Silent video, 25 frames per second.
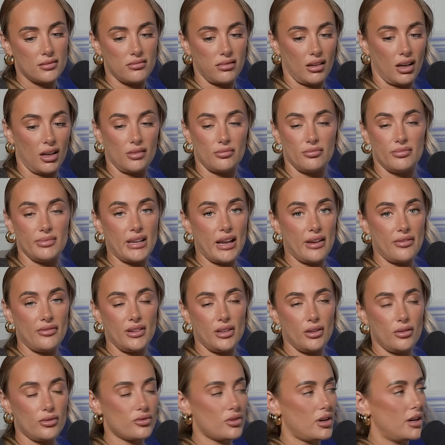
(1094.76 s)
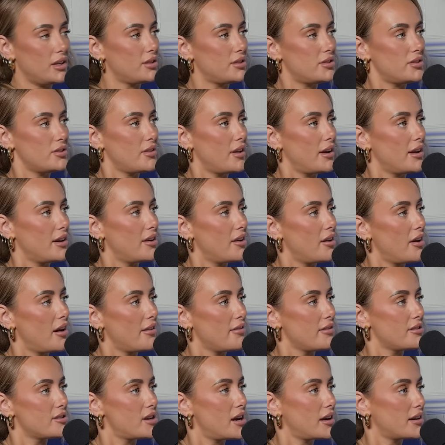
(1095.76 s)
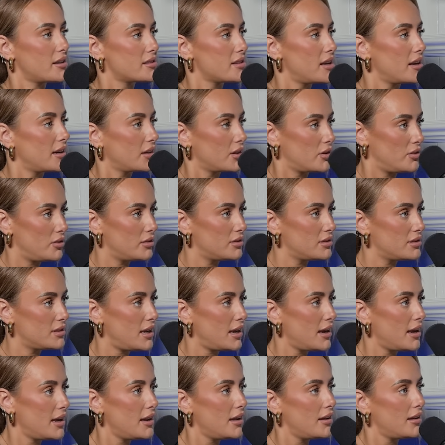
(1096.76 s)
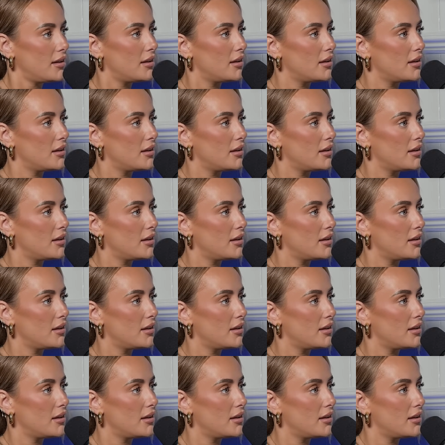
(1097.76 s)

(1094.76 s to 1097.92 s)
definitely not trying to do that in an Irish accent. Go on, say it.